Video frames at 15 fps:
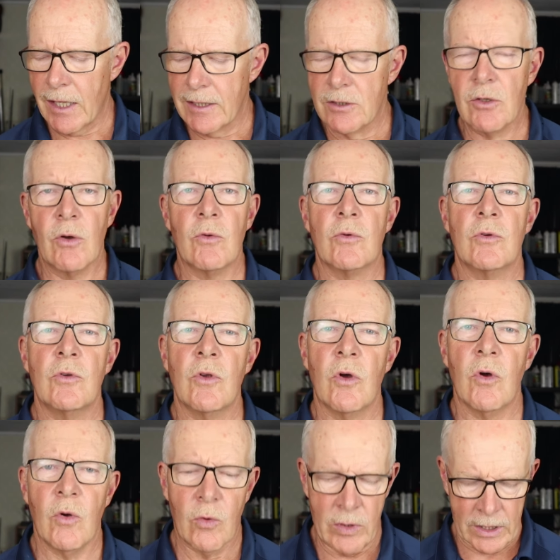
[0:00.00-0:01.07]
I don't
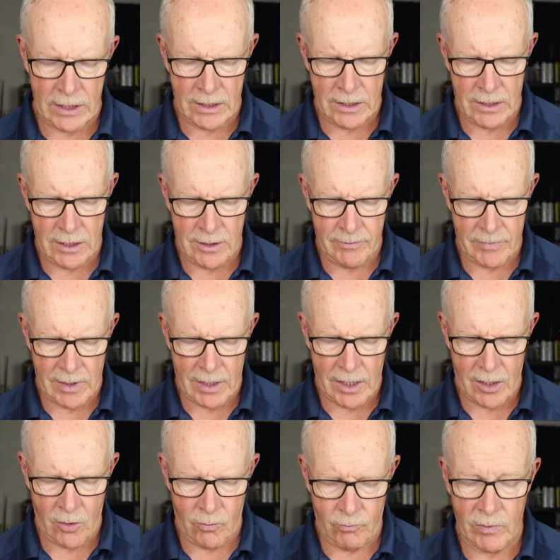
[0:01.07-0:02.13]
know um,
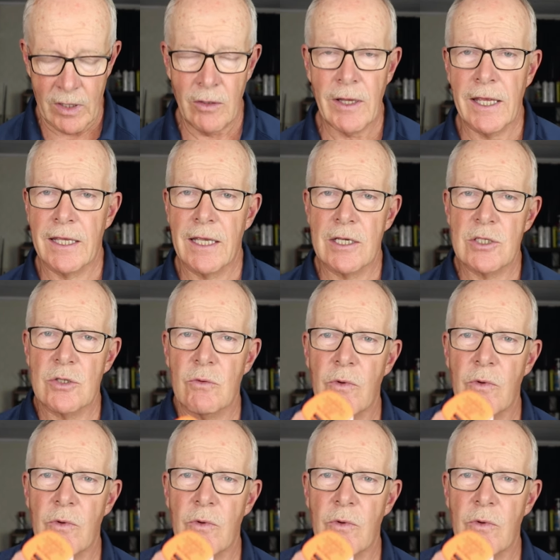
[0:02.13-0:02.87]
how, well, I guess